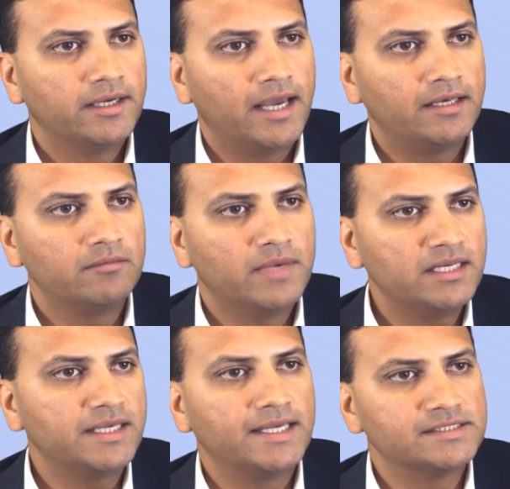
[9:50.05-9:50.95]
And in
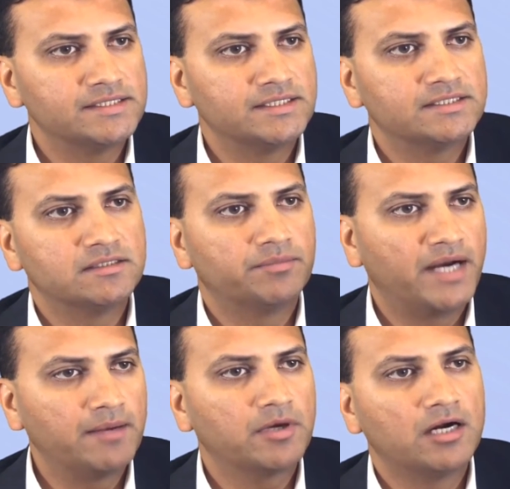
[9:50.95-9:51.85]
many cases, it's a
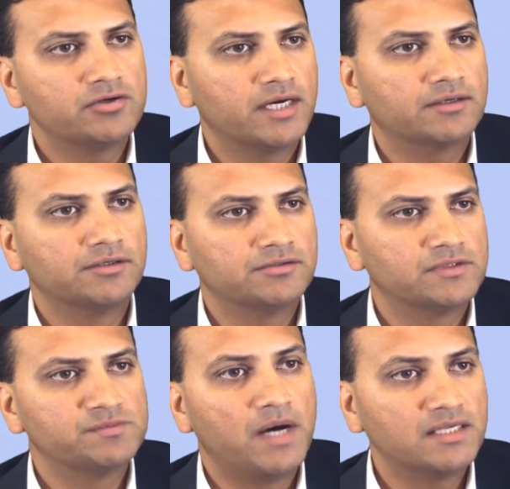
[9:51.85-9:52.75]
prime contractor's
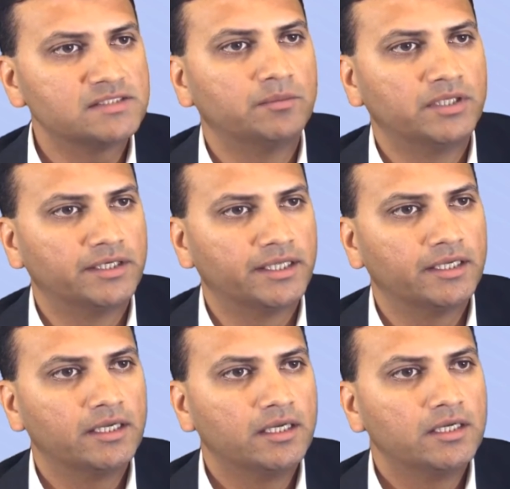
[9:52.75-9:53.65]
responsibility